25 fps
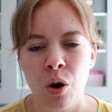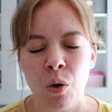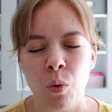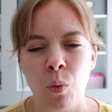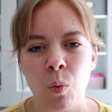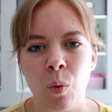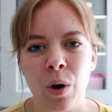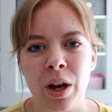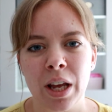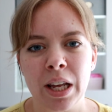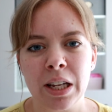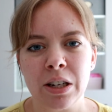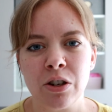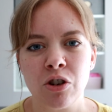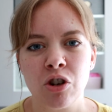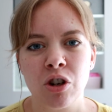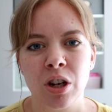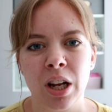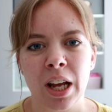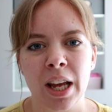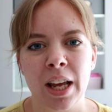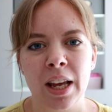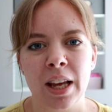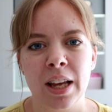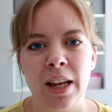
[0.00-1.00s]
which
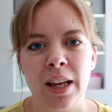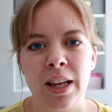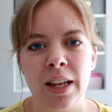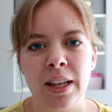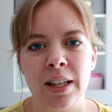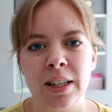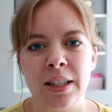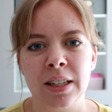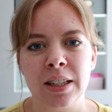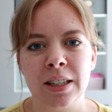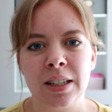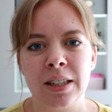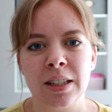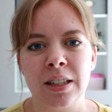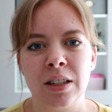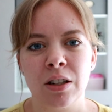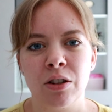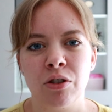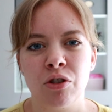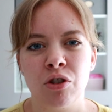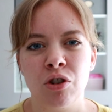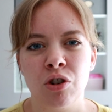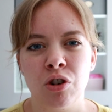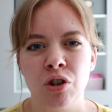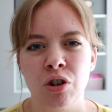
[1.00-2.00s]
is
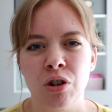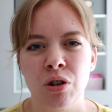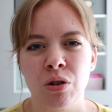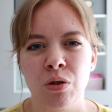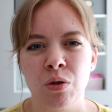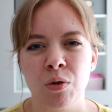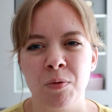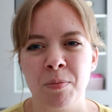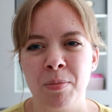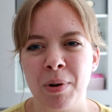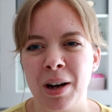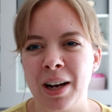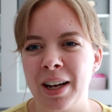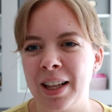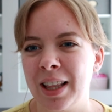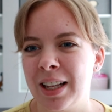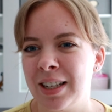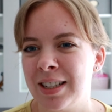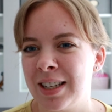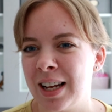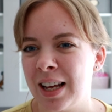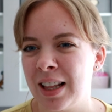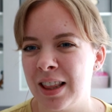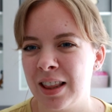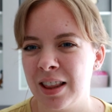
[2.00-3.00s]
due by the
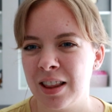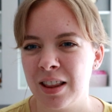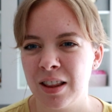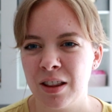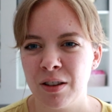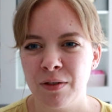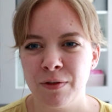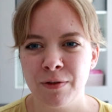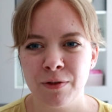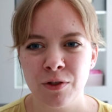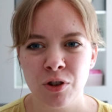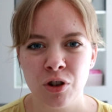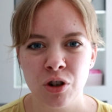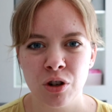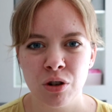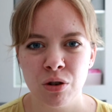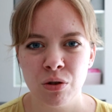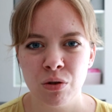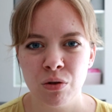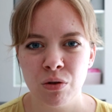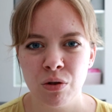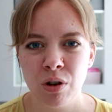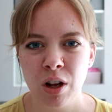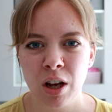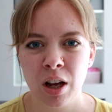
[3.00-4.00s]
10th of
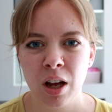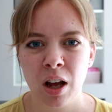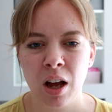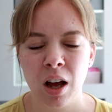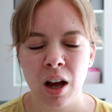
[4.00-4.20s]
June.